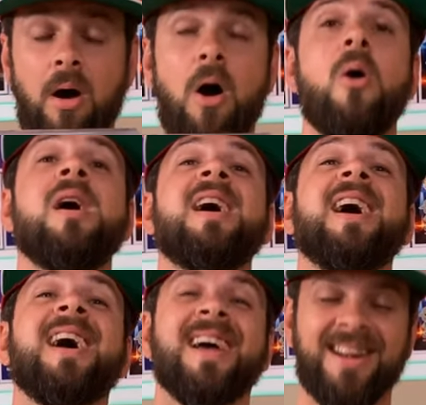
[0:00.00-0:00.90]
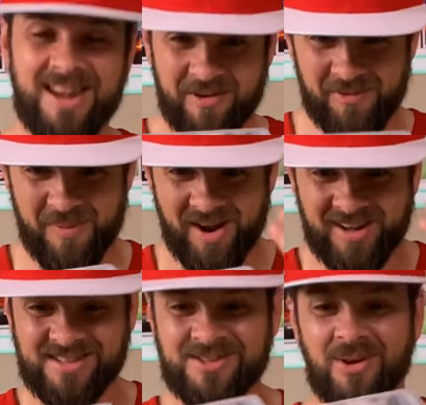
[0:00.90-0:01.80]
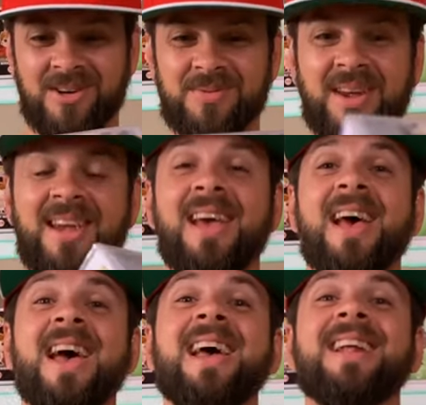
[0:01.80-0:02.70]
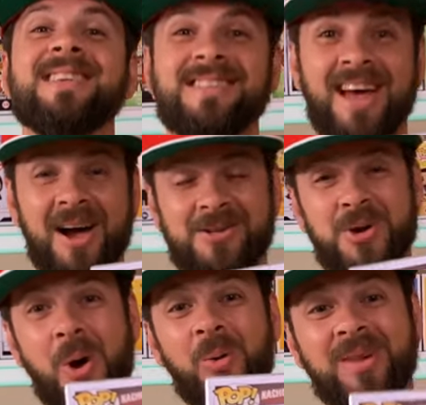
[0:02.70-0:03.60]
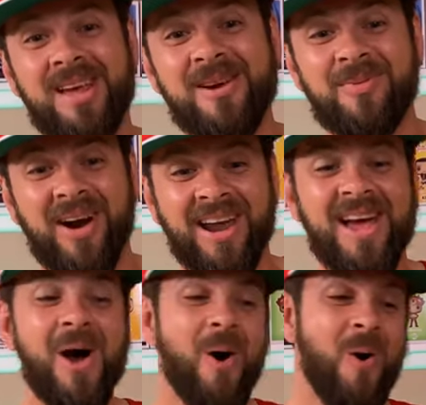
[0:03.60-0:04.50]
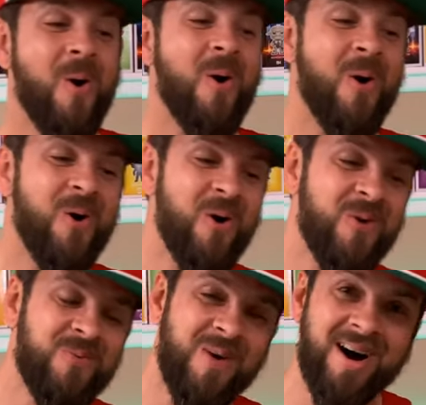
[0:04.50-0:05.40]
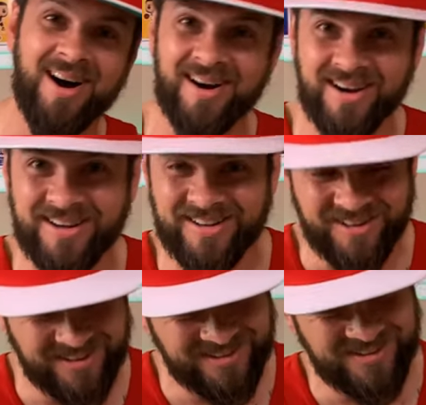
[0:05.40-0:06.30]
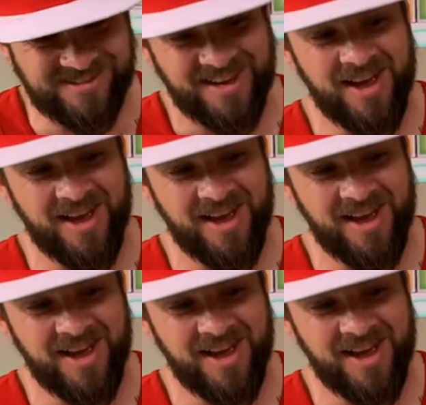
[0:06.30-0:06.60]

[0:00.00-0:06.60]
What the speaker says: Oh, never mind, it's towards me. It is Nacho Libre. Oh my goodness.